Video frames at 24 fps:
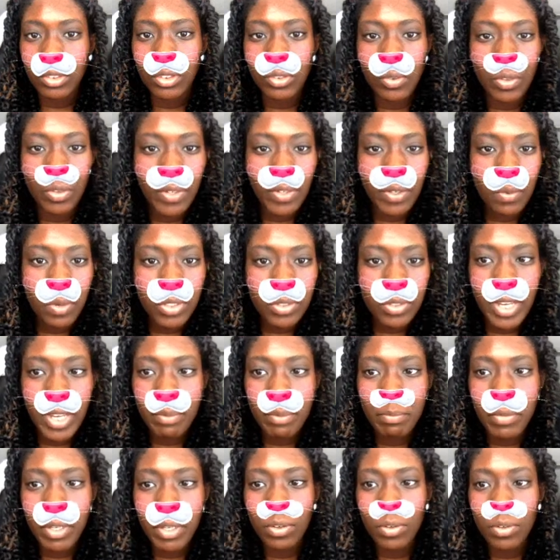to add my
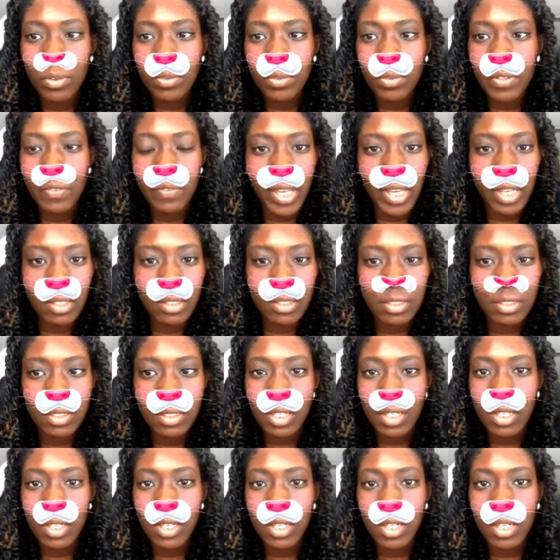own effect.
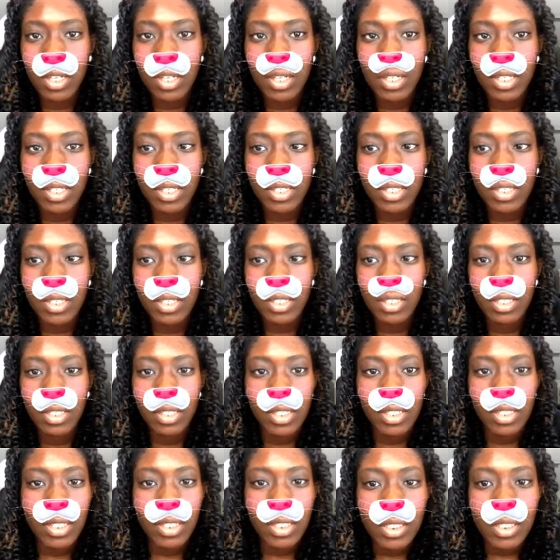I
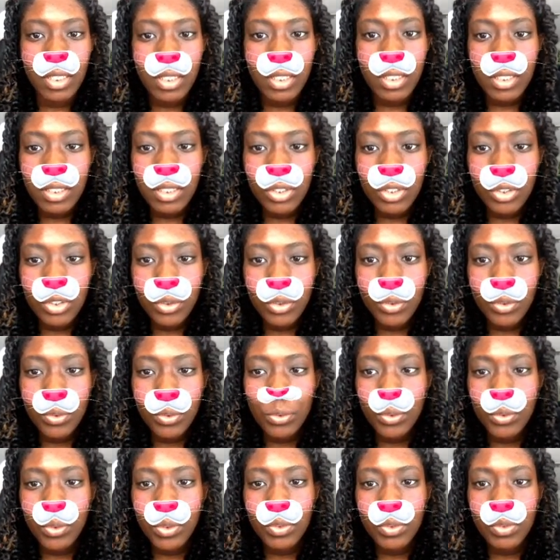need to,
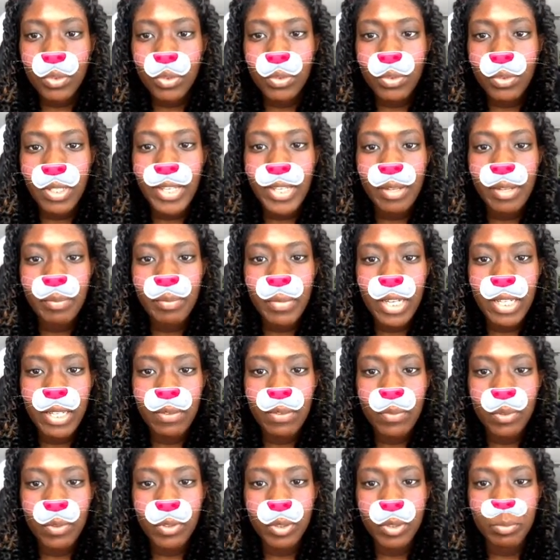I had a ManyCam folder
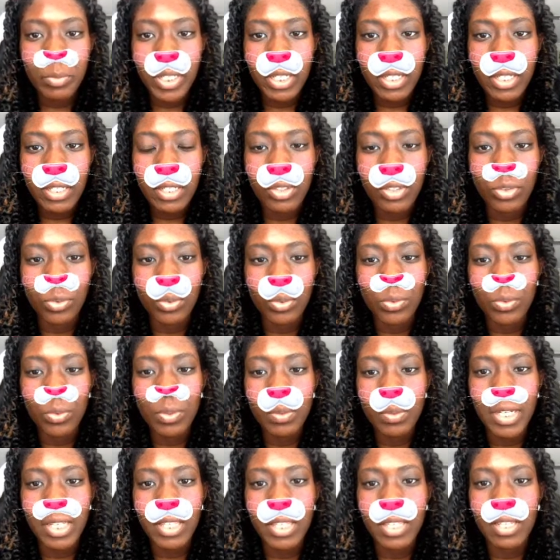made, but I
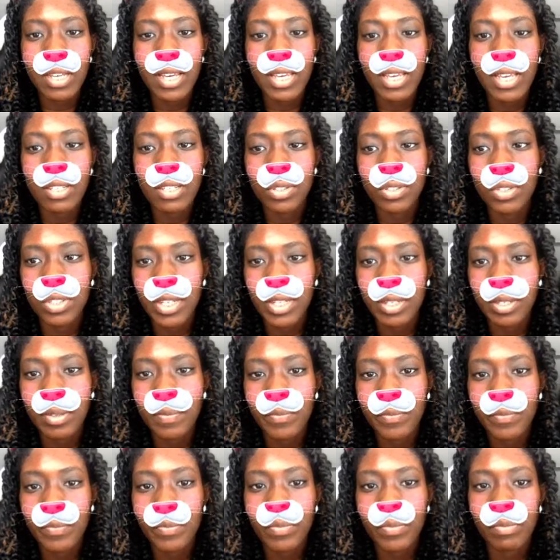think I can't do
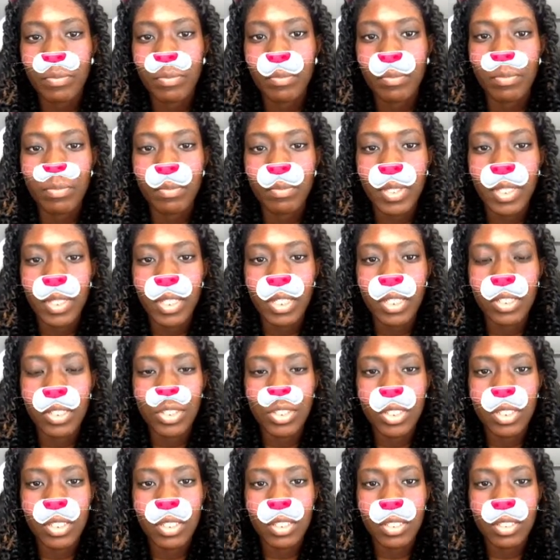
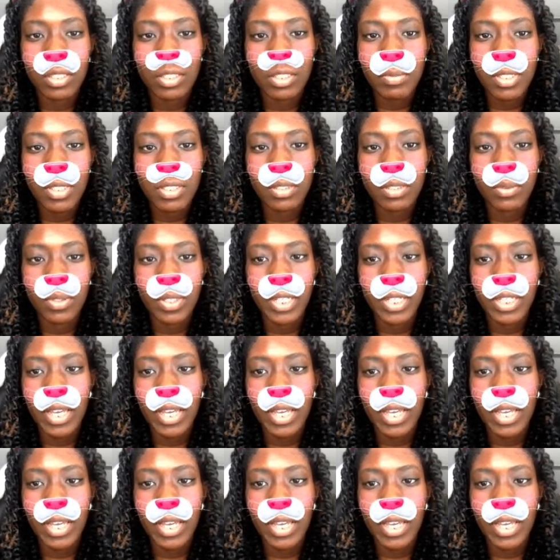JPEGs. Let me see what I can